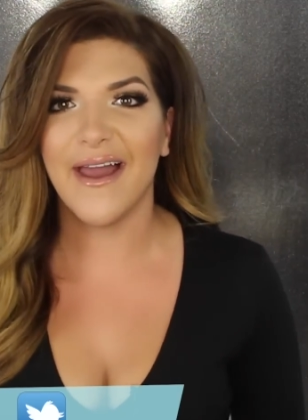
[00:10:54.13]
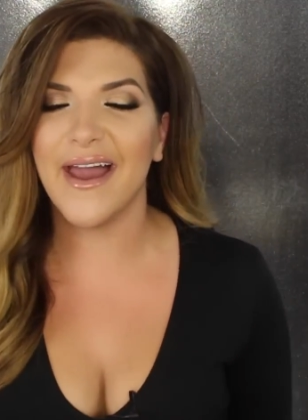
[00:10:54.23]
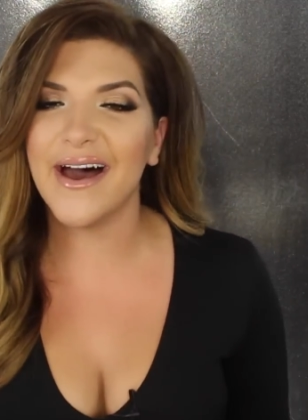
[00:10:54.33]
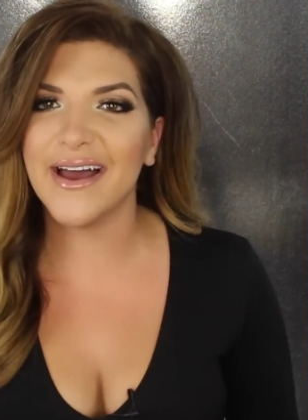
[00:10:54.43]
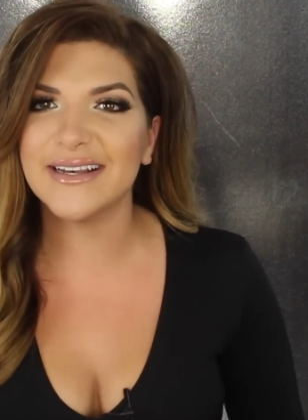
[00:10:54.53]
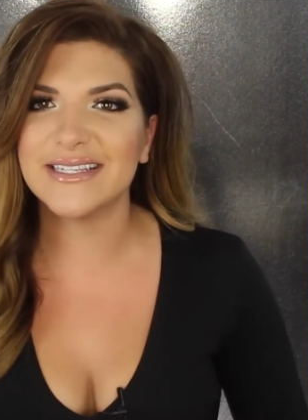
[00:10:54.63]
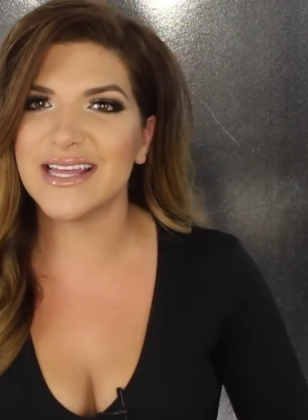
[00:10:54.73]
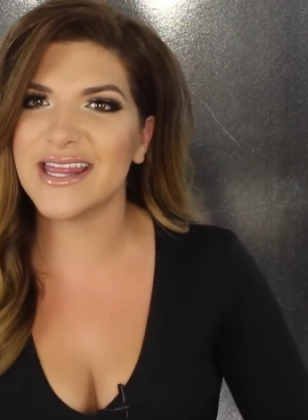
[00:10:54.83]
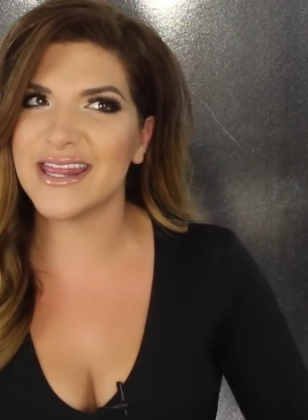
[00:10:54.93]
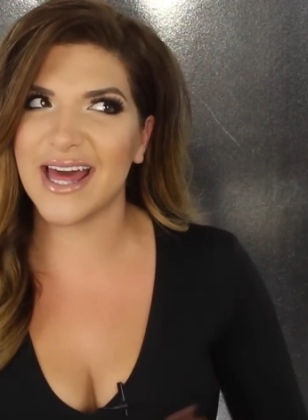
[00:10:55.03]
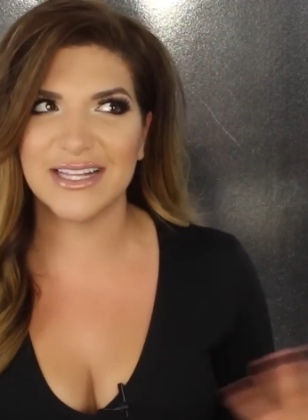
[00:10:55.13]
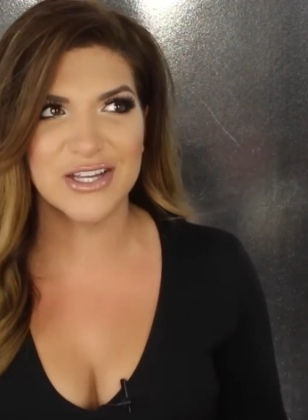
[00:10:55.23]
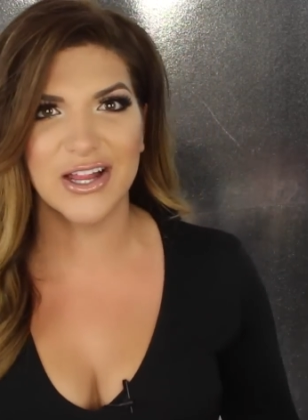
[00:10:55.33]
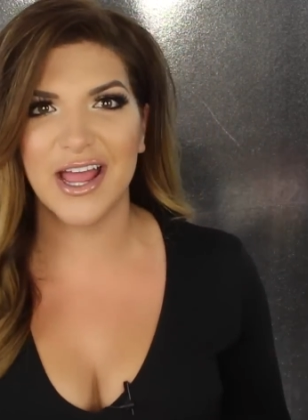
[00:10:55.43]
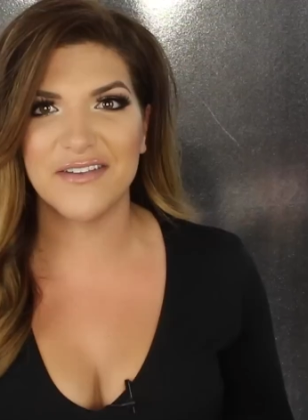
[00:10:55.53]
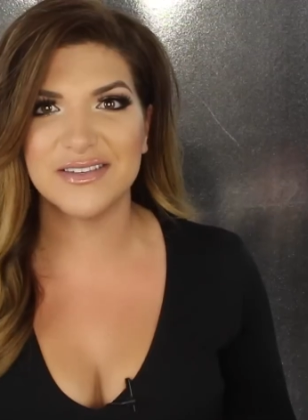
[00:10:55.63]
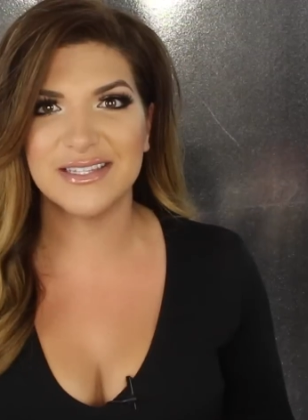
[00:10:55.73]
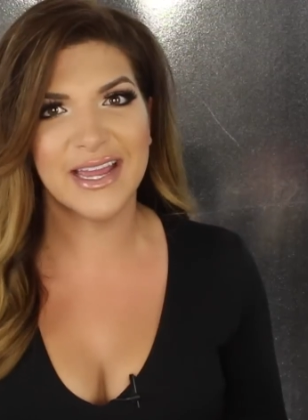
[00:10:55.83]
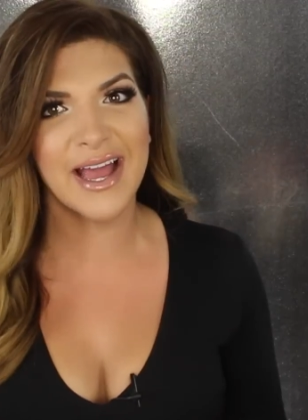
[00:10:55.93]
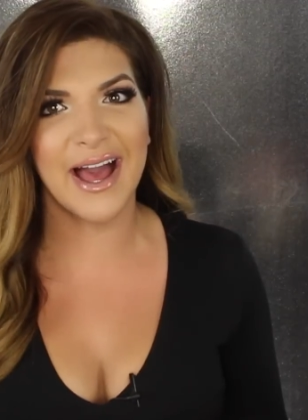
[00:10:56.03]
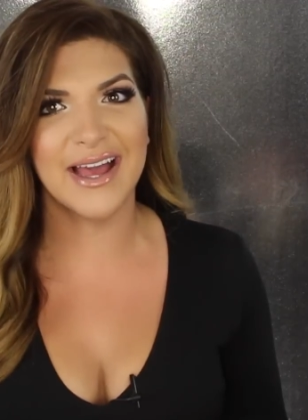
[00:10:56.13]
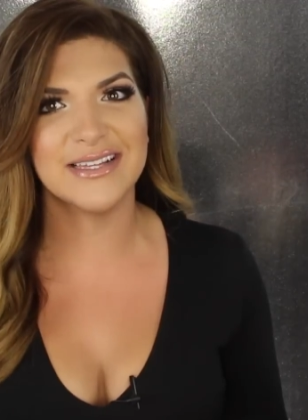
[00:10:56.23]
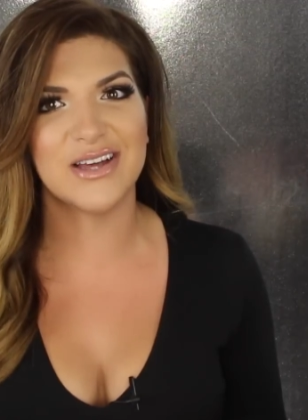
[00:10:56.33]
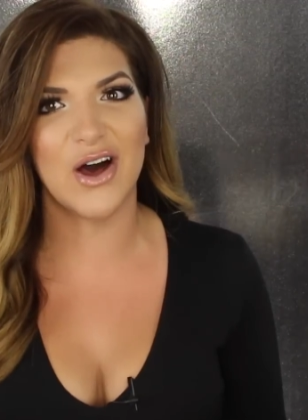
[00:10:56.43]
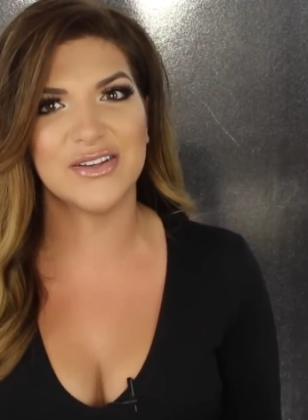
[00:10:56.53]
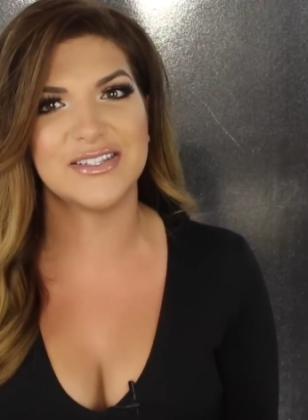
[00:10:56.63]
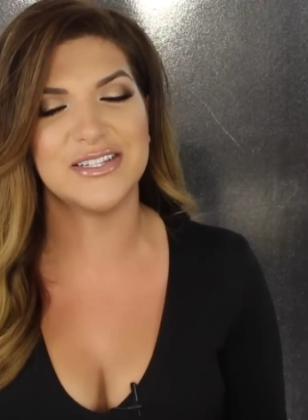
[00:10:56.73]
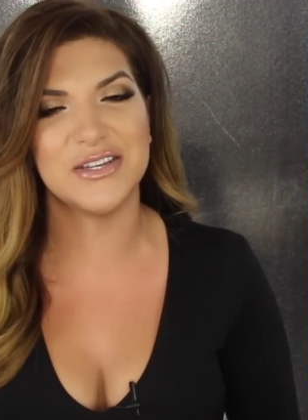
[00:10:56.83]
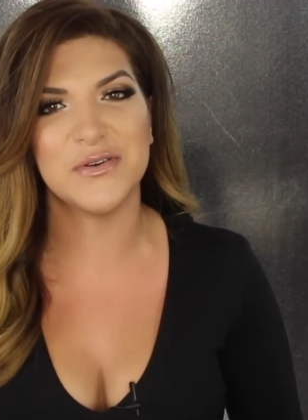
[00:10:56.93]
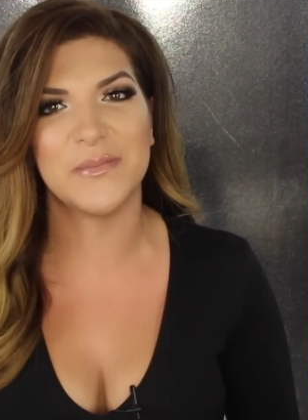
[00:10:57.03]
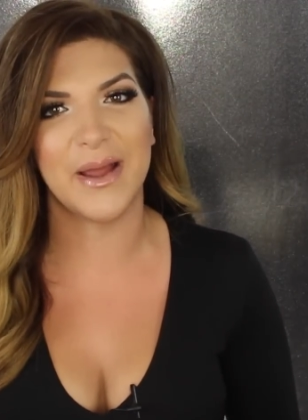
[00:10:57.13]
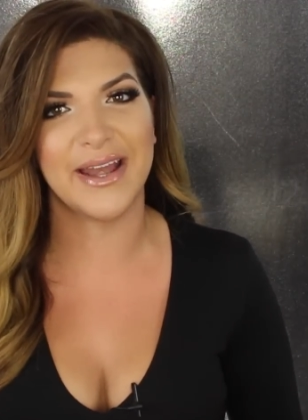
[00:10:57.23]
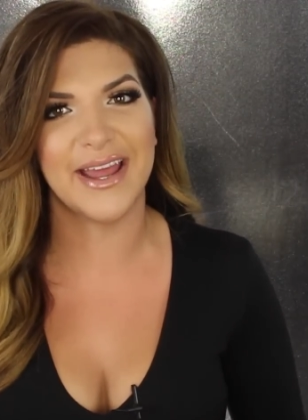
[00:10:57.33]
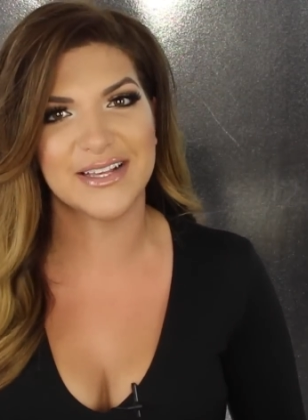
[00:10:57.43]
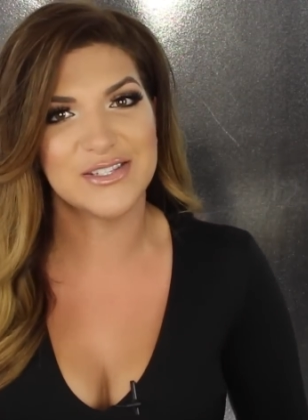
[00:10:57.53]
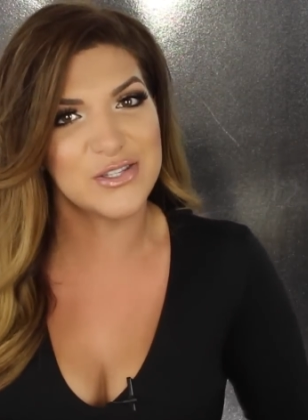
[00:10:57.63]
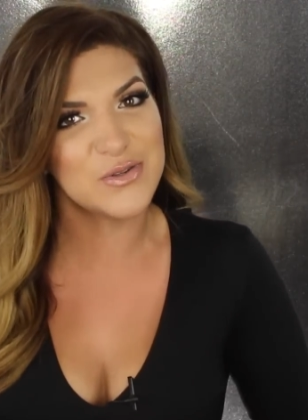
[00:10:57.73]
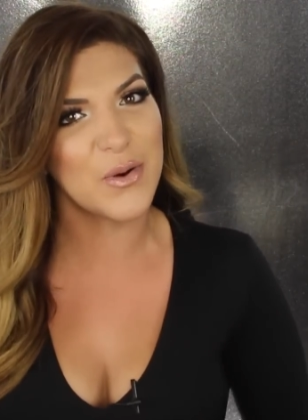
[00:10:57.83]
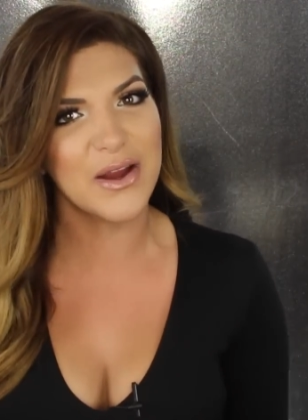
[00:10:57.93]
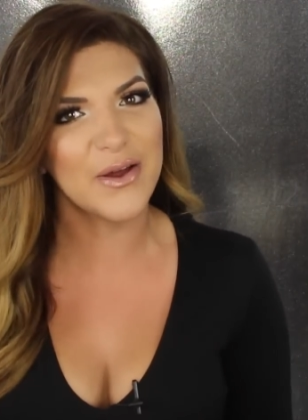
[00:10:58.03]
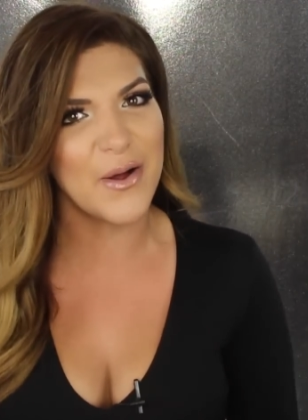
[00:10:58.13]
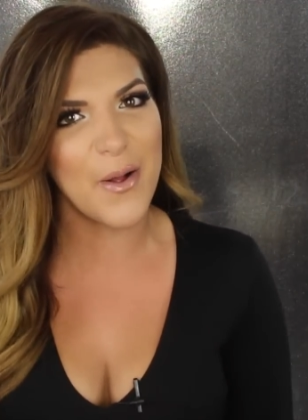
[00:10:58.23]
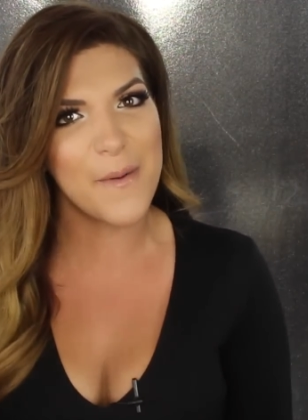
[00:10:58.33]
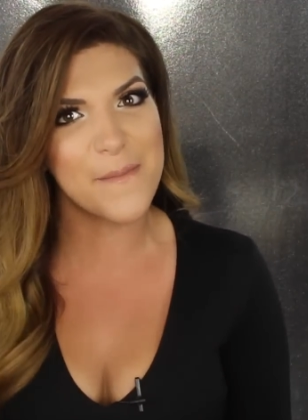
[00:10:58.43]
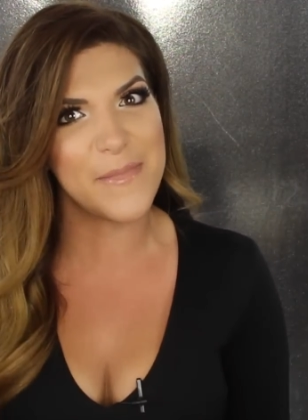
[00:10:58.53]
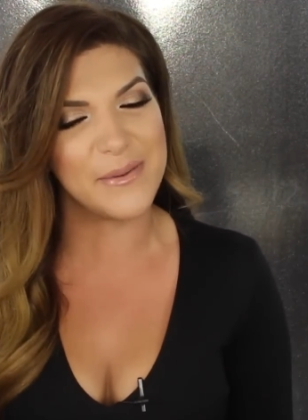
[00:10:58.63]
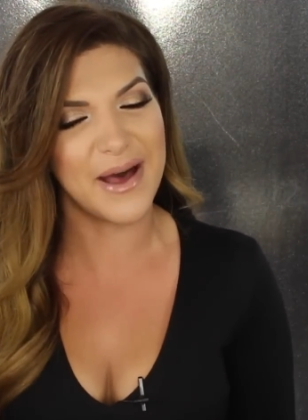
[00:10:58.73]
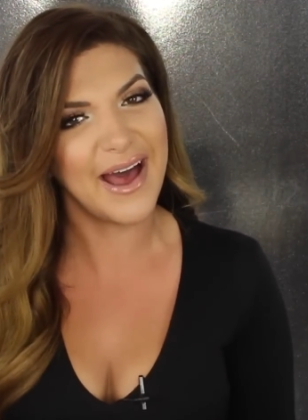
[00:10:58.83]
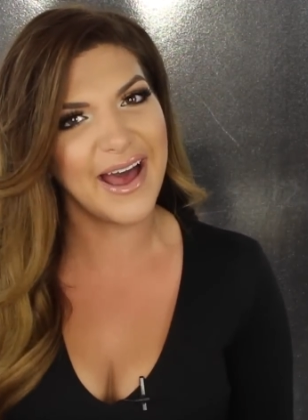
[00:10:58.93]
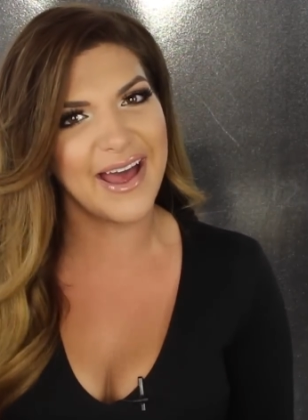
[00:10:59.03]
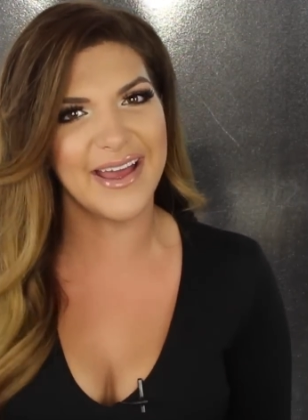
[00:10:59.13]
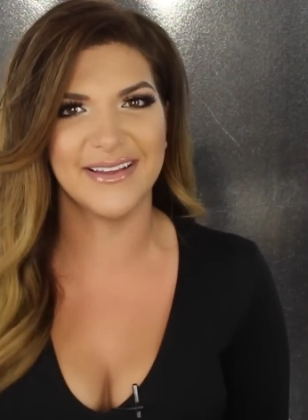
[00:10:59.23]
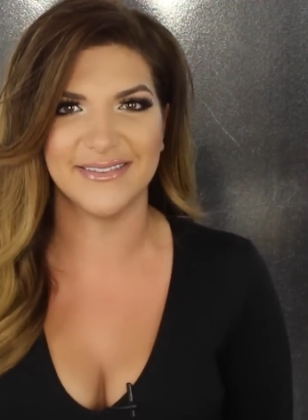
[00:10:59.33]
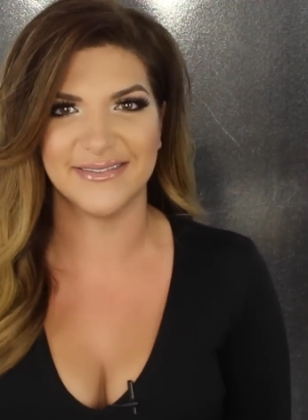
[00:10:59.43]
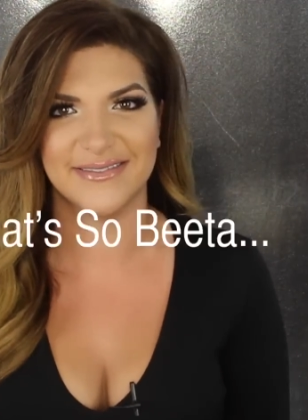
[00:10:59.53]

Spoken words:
And that's all I have to say, guys. I'll see you in my next tutorial. Bye-bye.